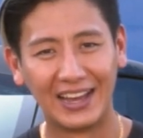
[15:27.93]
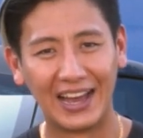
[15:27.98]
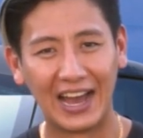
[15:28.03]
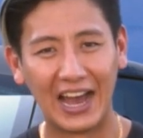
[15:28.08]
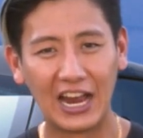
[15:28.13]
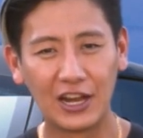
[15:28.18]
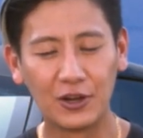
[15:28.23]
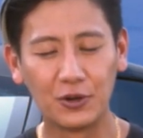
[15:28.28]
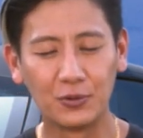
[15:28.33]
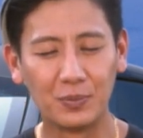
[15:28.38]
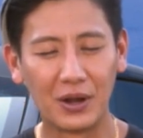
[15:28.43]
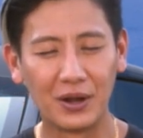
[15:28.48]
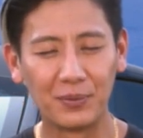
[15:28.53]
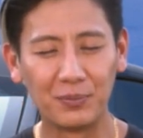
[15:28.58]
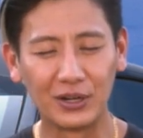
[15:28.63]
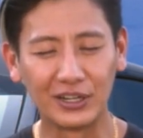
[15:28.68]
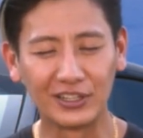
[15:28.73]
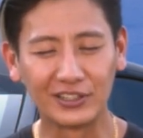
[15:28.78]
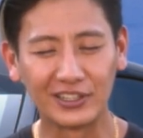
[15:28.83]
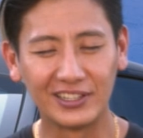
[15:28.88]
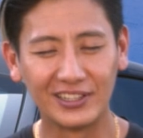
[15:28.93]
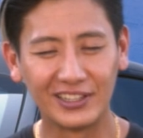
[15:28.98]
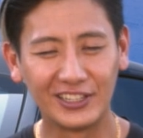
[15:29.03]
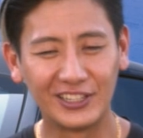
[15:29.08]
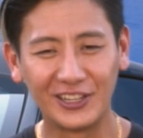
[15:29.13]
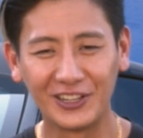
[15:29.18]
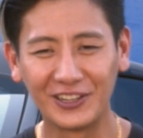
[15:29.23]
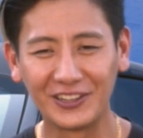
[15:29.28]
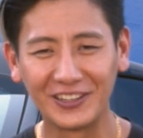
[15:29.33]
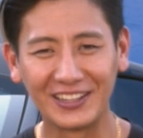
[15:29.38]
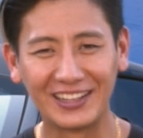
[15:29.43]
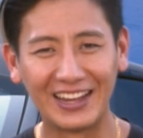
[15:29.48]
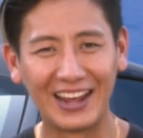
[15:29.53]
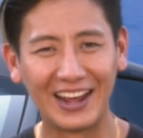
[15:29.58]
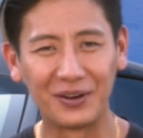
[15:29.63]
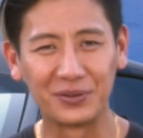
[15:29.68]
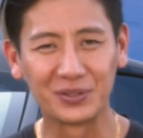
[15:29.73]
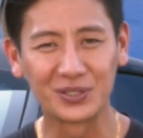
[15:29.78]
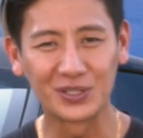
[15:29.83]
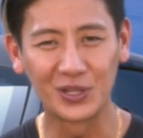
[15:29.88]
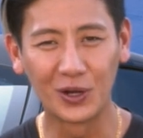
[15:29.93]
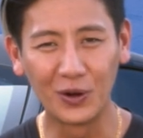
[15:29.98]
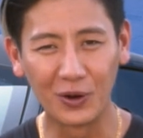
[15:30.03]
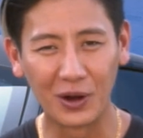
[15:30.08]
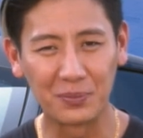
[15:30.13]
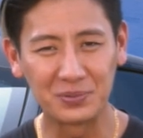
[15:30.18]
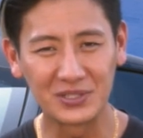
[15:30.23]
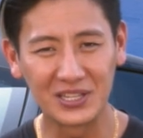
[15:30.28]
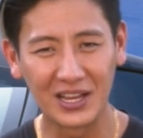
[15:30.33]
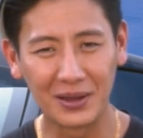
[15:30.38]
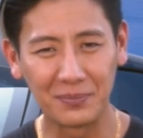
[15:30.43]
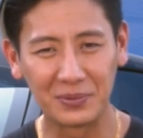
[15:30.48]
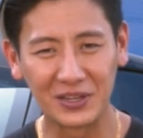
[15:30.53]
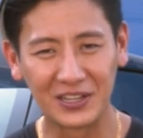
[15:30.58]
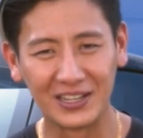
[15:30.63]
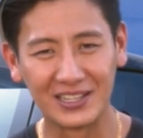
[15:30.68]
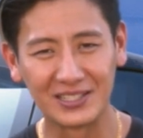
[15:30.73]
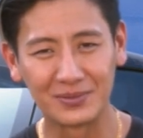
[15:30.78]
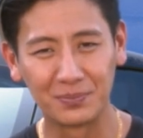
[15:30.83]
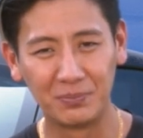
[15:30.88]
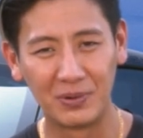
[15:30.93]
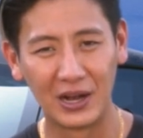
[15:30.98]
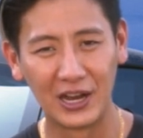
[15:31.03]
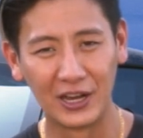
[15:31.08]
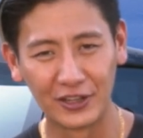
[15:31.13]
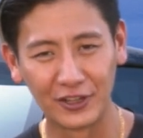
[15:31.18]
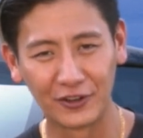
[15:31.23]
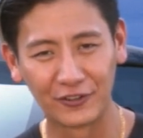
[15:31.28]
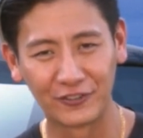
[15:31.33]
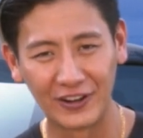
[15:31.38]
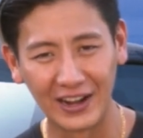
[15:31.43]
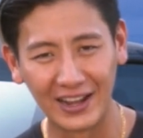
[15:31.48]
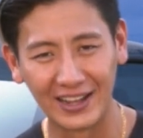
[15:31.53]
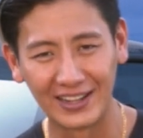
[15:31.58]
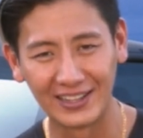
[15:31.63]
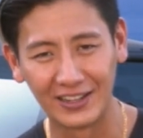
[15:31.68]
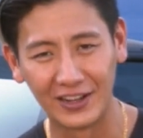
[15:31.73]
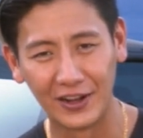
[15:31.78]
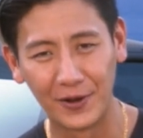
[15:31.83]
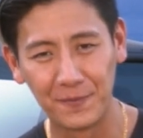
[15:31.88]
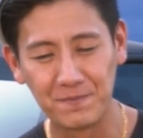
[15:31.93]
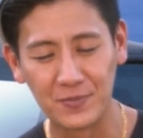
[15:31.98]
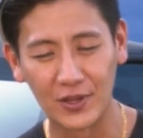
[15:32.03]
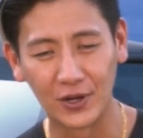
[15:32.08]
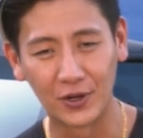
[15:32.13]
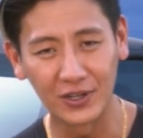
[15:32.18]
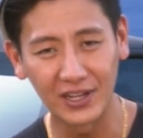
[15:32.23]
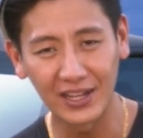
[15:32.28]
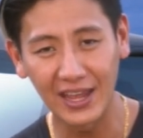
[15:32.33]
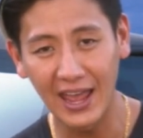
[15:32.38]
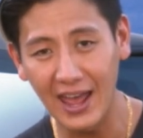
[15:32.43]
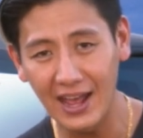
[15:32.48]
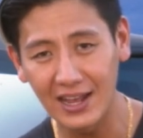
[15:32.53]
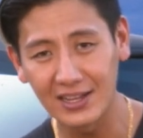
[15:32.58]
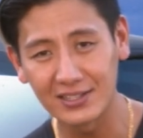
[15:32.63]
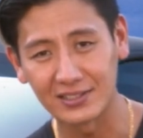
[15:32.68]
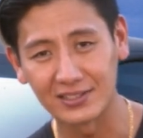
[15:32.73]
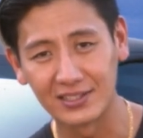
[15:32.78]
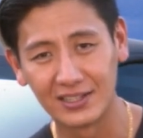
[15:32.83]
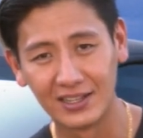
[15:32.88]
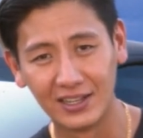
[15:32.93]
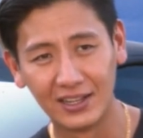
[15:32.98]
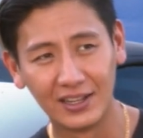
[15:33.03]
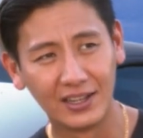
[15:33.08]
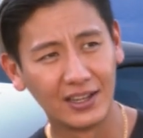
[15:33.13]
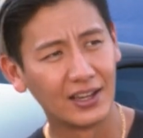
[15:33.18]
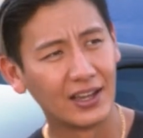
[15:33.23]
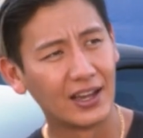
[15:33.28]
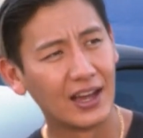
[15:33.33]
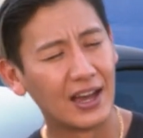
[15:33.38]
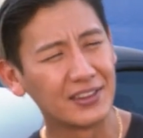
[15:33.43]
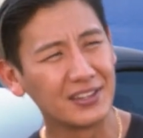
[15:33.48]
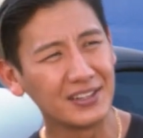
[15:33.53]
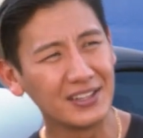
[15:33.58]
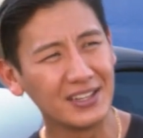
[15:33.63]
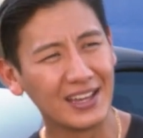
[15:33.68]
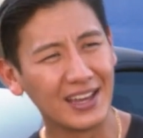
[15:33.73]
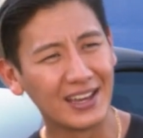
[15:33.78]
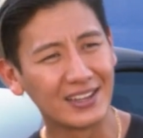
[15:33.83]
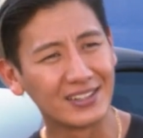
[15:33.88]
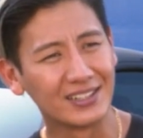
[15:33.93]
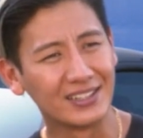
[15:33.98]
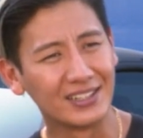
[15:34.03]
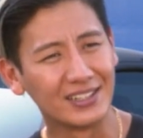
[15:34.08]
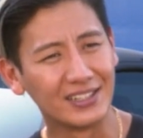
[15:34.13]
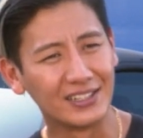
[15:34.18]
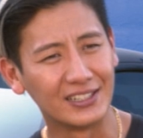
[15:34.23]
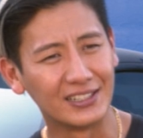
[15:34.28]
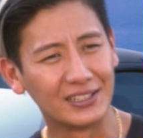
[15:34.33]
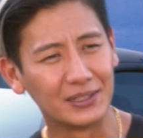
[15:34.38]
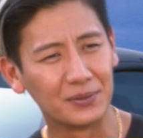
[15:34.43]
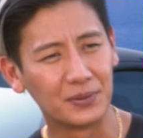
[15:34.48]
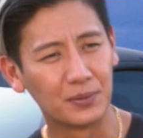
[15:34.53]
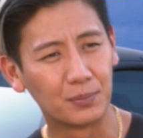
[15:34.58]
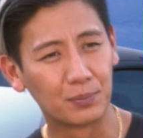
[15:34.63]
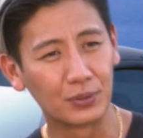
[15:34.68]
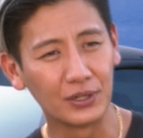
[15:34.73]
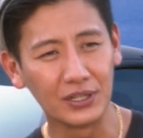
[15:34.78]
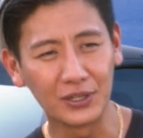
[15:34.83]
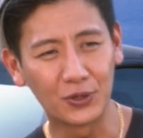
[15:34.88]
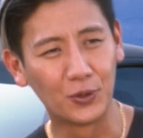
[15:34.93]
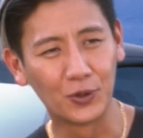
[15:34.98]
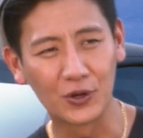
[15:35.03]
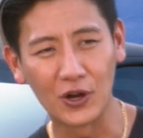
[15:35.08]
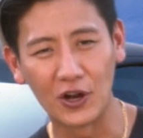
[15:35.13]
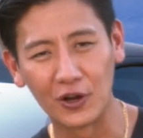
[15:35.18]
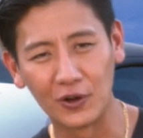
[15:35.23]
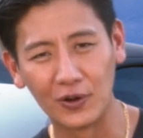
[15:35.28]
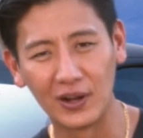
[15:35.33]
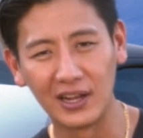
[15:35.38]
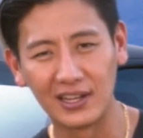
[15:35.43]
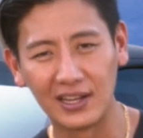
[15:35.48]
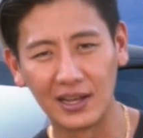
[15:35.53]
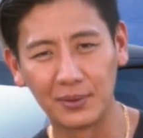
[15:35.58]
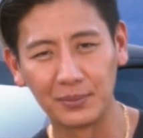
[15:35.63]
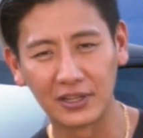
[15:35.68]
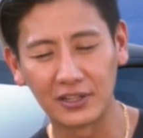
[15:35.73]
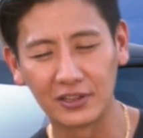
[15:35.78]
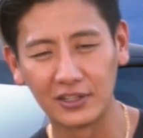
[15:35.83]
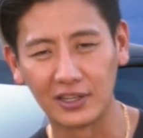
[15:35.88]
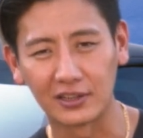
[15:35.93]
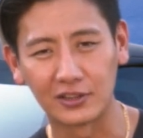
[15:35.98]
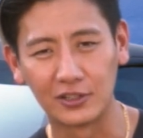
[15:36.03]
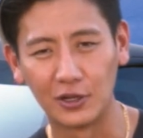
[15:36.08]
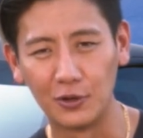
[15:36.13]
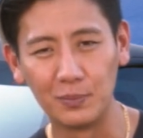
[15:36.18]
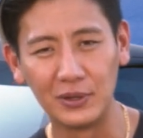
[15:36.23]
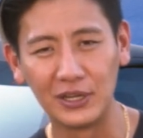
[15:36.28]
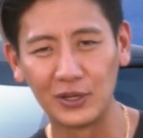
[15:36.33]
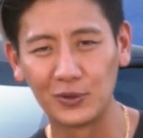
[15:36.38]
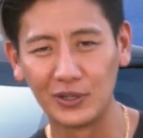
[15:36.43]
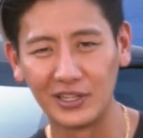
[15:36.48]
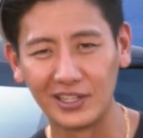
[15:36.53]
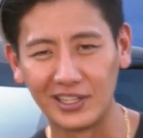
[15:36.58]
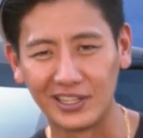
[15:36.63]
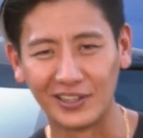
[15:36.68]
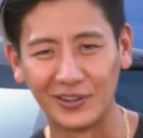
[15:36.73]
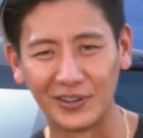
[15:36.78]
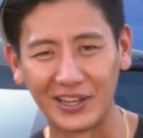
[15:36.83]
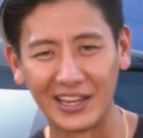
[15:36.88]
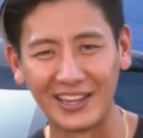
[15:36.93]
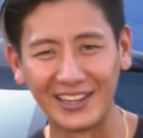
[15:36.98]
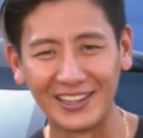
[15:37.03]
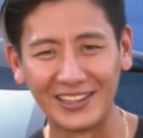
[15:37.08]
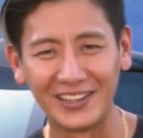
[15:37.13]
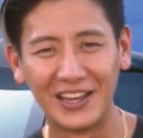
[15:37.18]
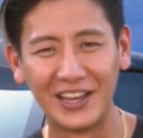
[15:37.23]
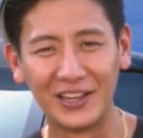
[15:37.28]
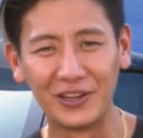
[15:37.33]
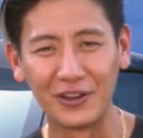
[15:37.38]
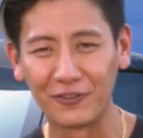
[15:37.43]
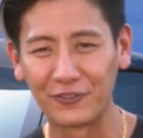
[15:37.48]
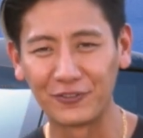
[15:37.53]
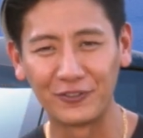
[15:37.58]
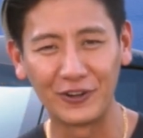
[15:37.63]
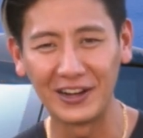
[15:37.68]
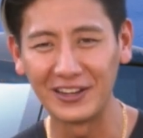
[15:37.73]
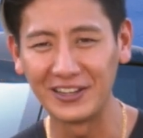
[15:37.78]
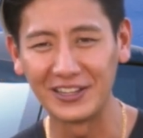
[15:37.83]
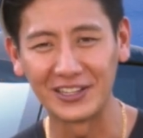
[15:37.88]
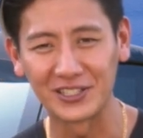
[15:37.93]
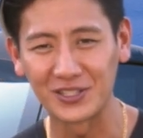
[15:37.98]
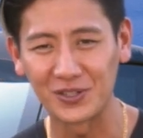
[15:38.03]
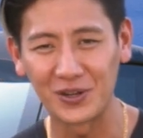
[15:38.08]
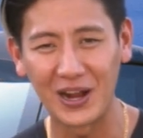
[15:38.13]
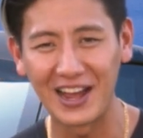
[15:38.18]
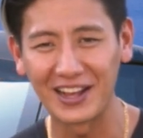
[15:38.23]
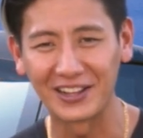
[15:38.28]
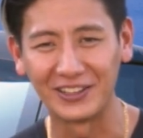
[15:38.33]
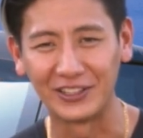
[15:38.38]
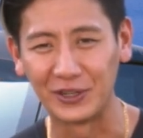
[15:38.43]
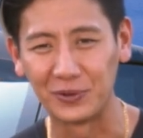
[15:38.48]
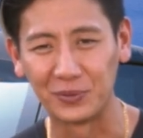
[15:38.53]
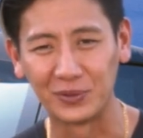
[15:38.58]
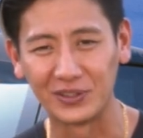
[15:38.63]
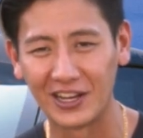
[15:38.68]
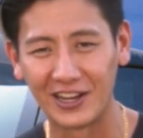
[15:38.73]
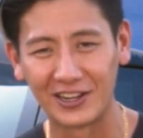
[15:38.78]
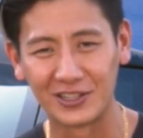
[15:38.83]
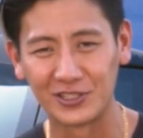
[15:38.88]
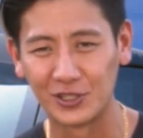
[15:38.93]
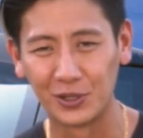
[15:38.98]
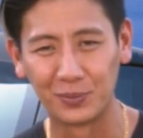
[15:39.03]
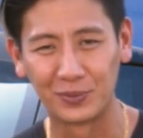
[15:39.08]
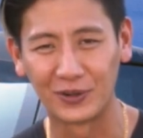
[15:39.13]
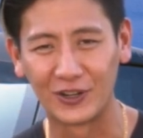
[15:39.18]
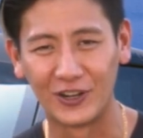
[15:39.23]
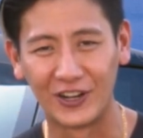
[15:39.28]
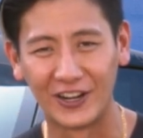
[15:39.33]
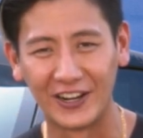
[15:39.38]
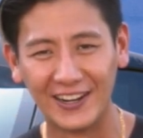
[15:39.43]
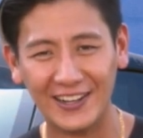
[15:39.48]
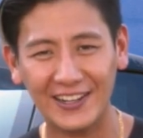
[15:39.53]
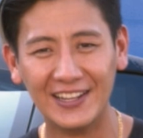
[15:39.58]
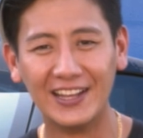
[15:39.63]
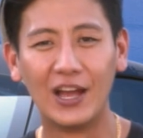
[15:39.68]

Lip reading: I remember hearing that. I was so upset because my other friend already has, I think he had a pretty cool car already. I'm like, look, don't be greedy, okay? You have a friend here straggling without a supercar.